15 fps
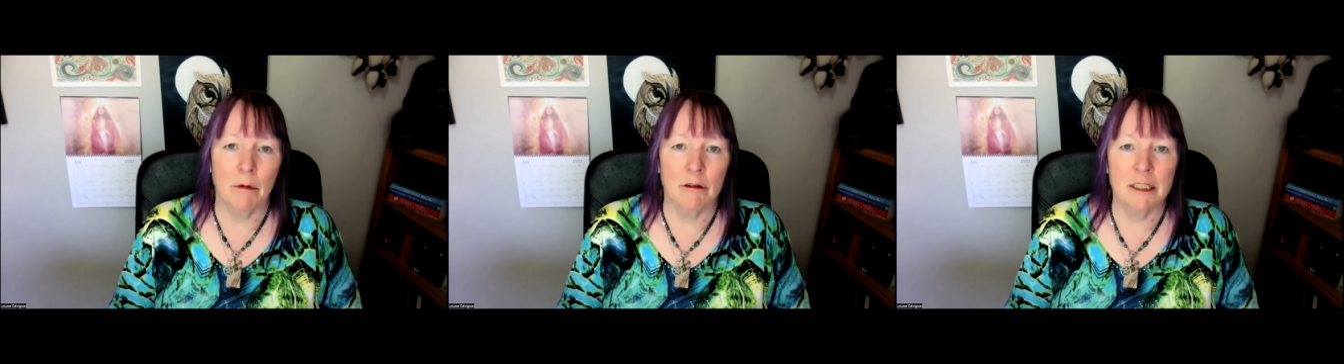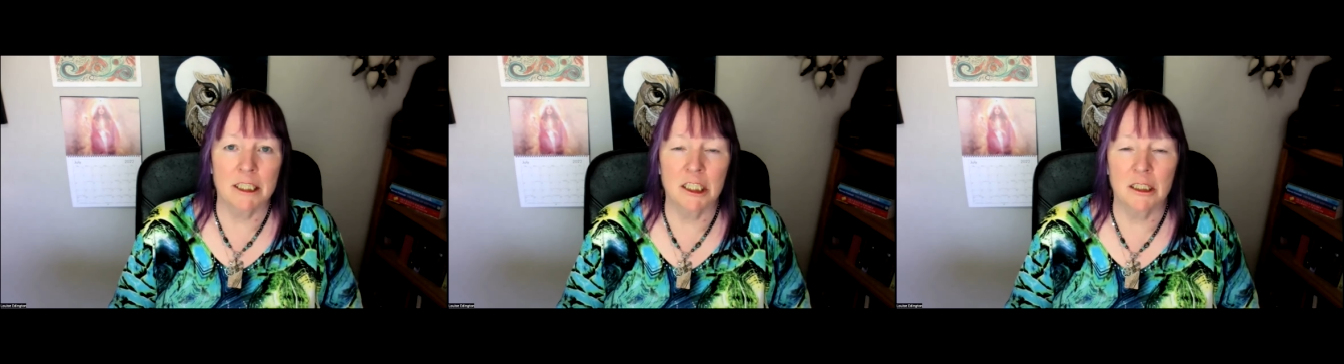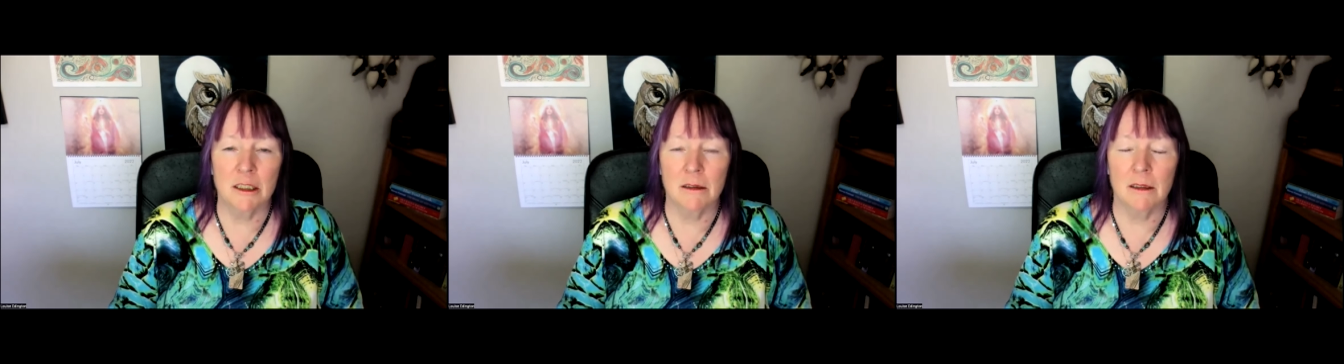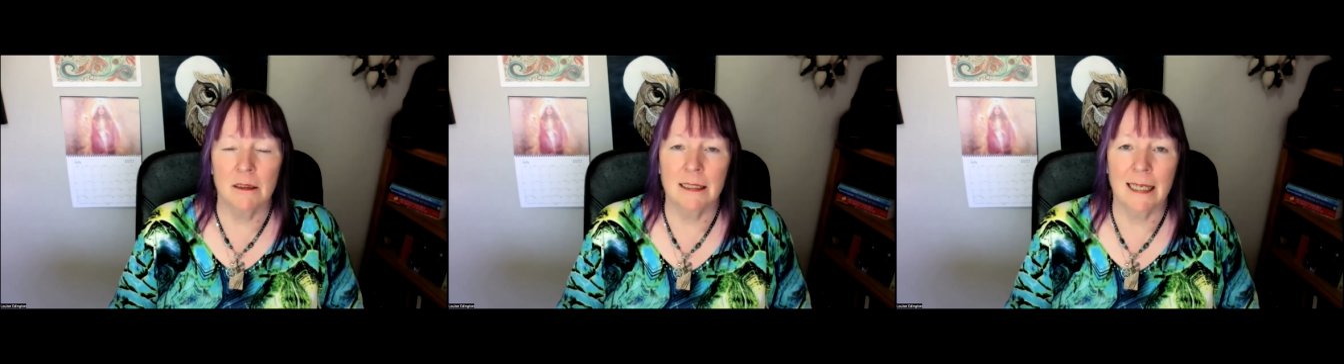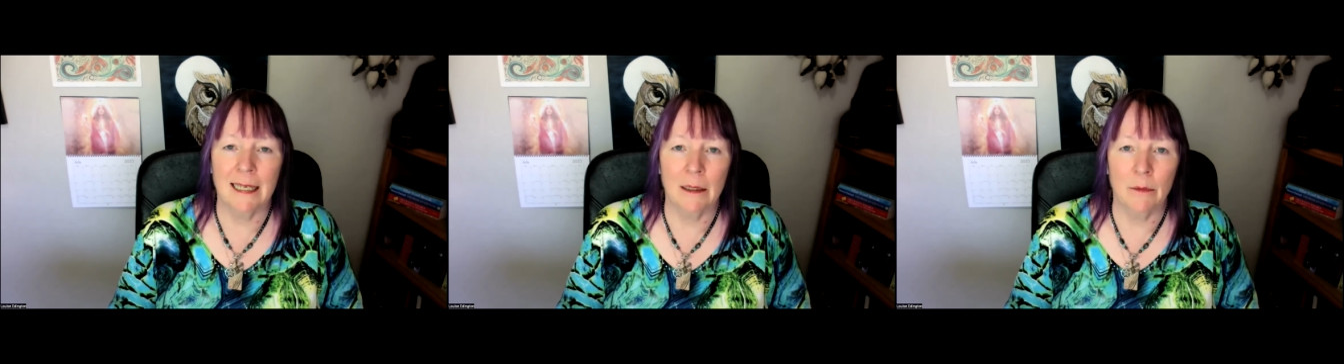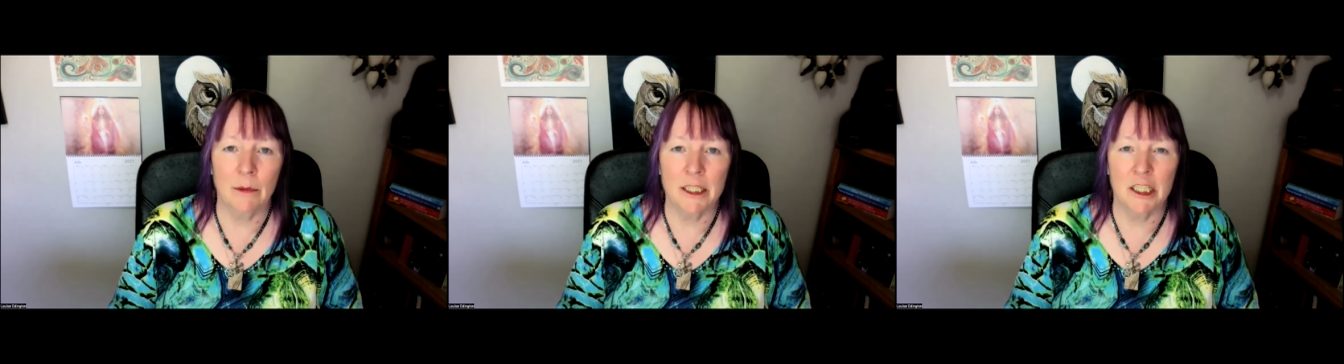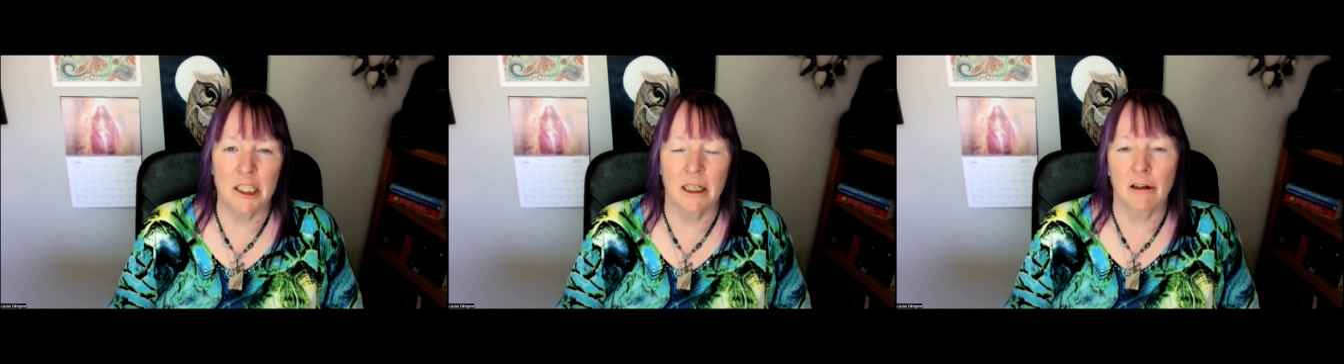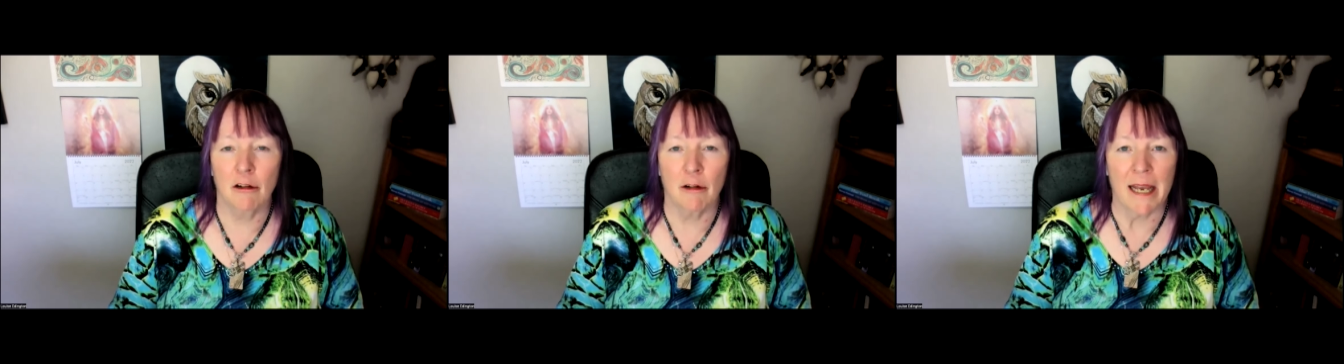the Aboriginal
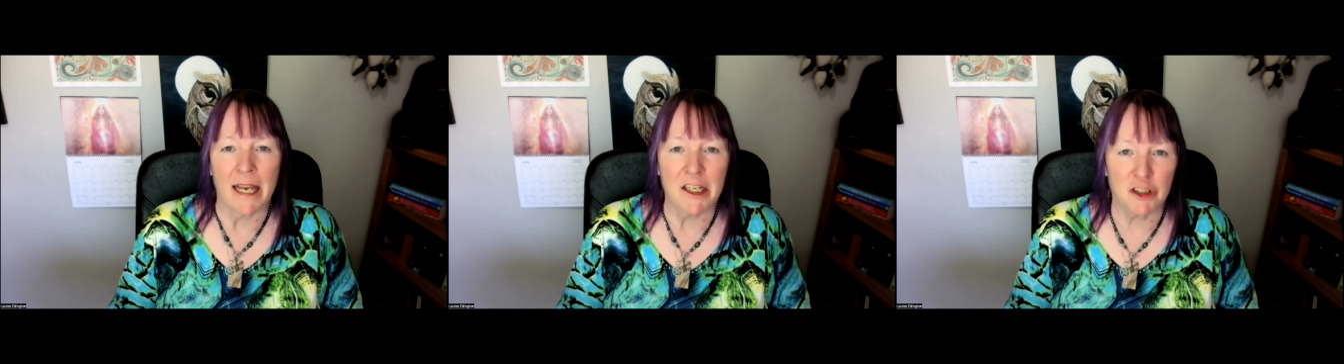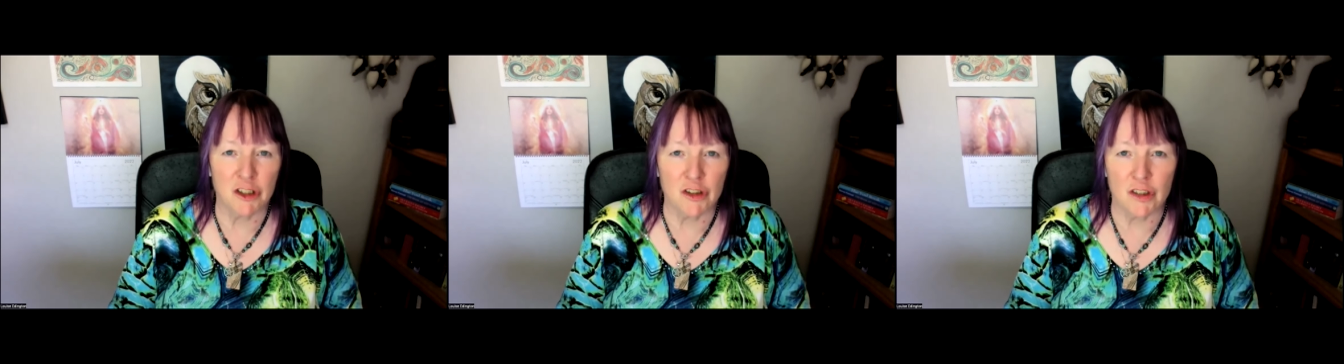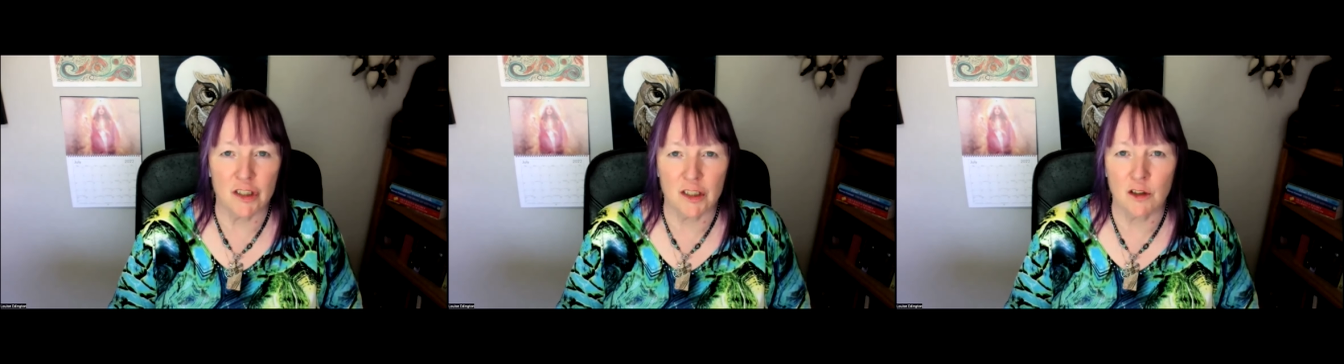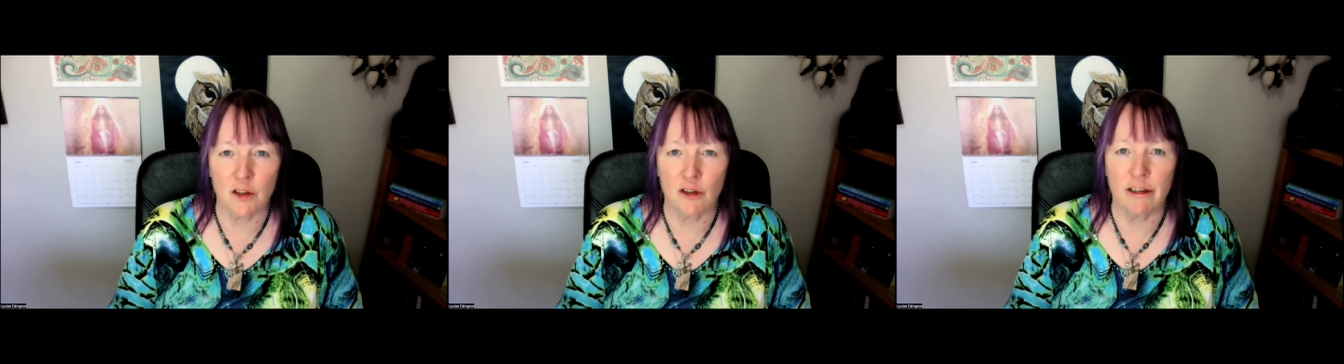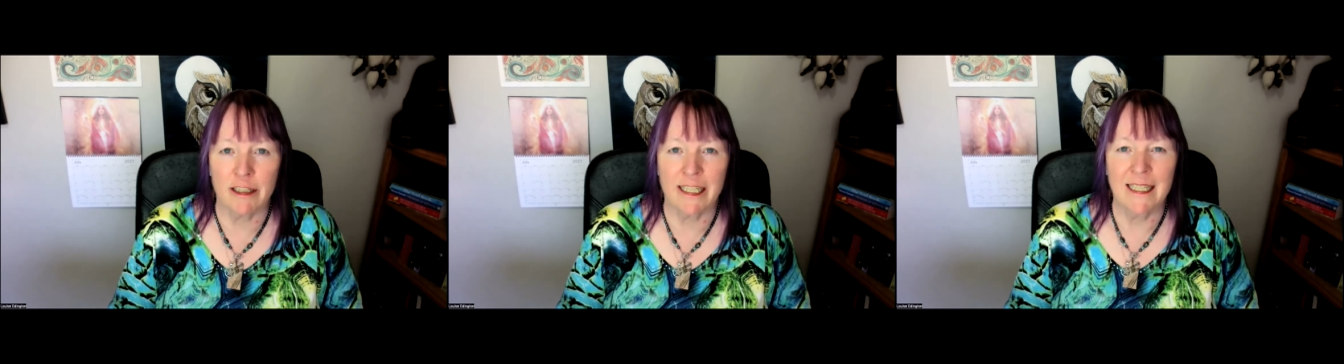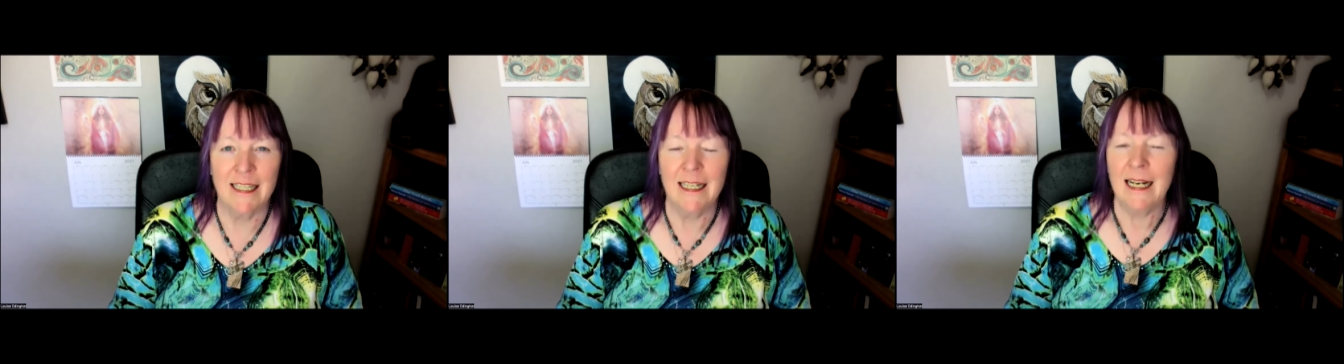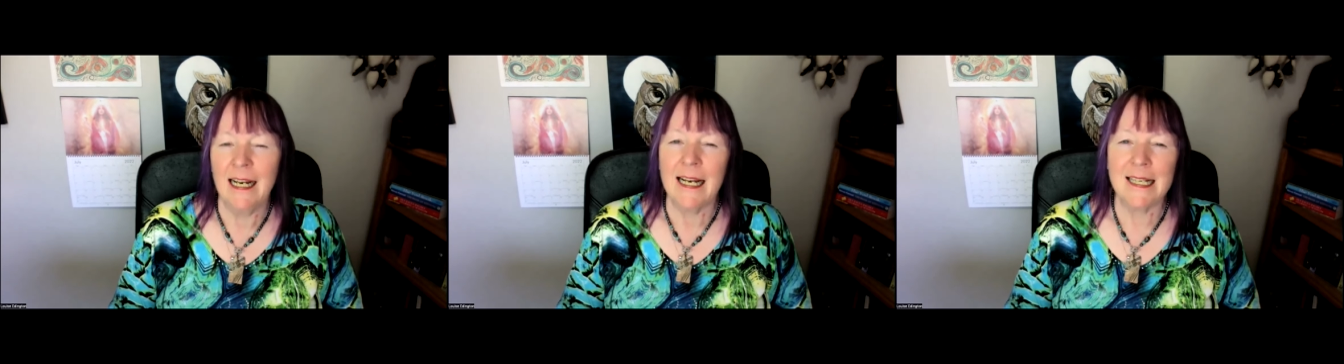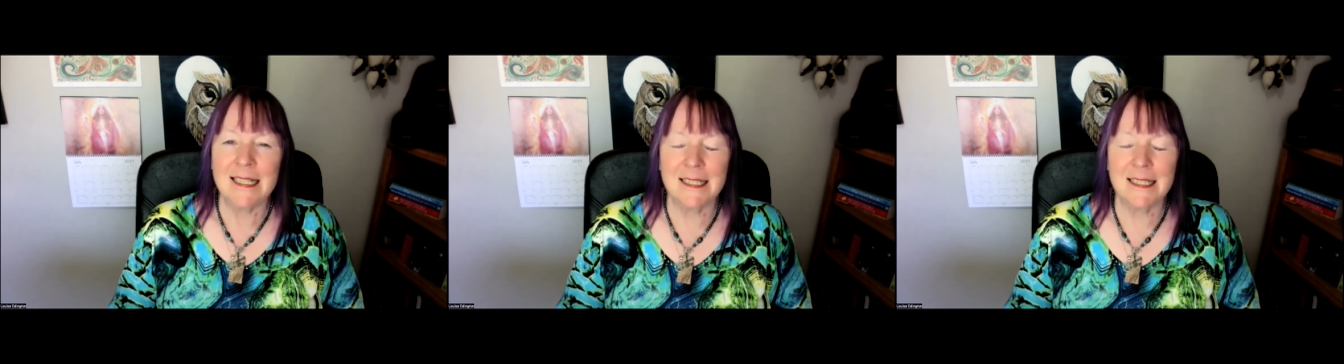language, the creation story.